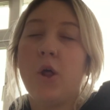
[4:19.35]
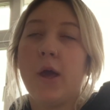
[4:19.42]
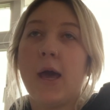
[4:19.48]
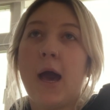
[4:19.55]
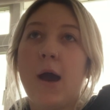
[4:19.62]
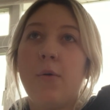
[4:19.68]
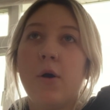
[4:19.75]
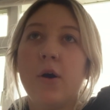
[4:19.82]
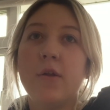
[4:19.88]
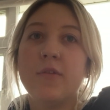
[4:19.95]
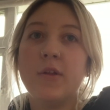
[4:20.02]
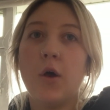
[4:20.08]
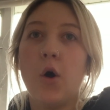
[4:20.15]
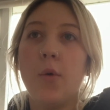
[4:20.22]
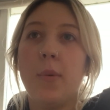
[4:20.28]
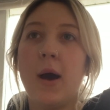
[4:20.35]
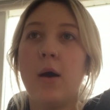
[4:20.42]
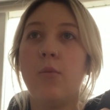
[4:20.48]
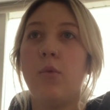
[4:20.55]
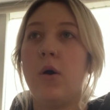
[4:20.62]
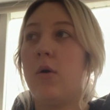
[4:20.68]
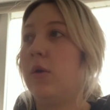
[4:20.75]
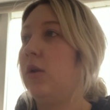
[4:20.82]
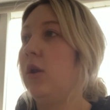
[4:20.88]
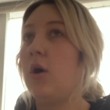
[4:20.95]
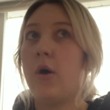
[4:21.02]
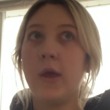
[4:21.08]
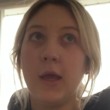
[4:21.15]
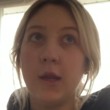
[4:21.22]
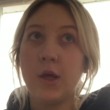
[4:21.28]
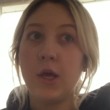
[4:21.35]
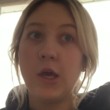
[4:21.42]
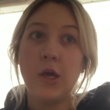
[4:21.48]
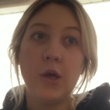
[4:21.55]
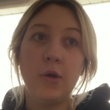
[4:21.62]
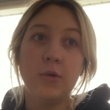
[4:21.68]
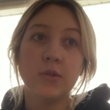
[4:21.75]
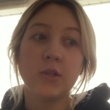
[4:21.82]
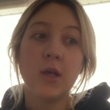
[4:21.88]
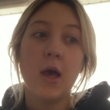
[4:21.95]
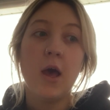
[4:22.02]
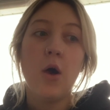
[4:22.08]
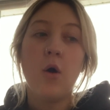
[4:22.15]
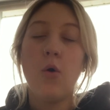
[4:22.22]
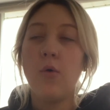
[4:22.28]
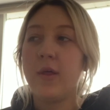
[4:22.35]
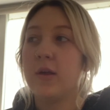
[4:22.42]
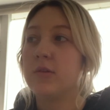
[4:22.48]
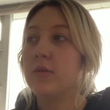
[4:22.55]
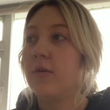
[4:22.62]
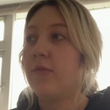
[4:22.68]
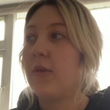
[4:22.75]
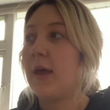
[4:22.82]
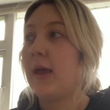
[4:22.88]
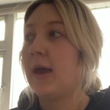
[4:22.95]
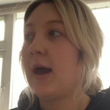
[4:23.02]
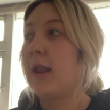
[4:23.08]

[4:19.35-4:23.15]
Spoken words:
how I kind of set up, what lighting I use, all that sort of thing.